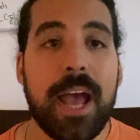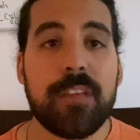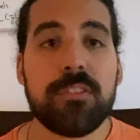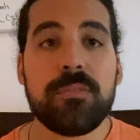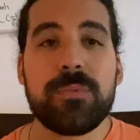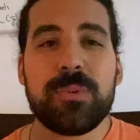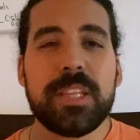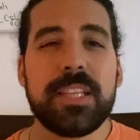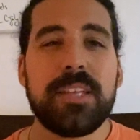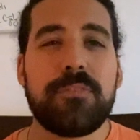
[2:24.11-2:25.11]
hasn't
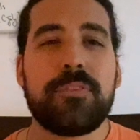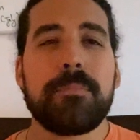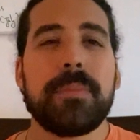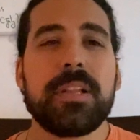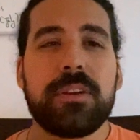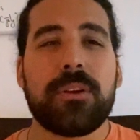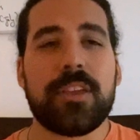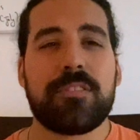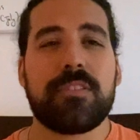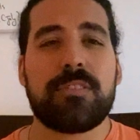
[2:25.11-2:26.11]
really
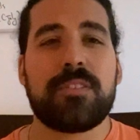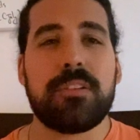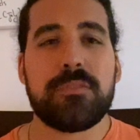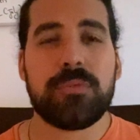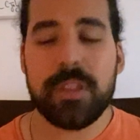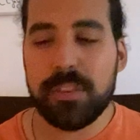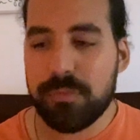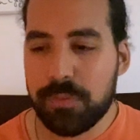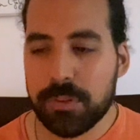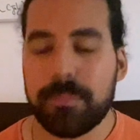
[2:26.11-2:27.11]
familiarized itself
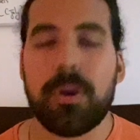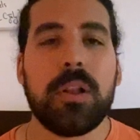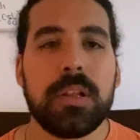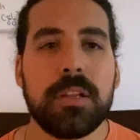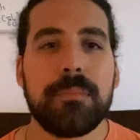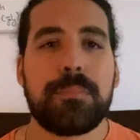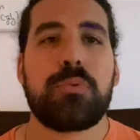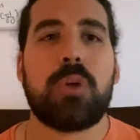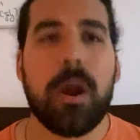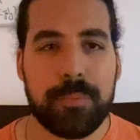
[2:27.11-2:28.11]
with football
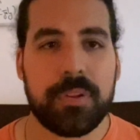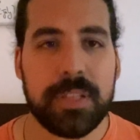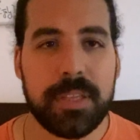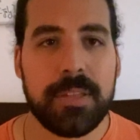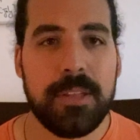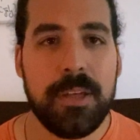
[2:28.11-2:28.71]
properly,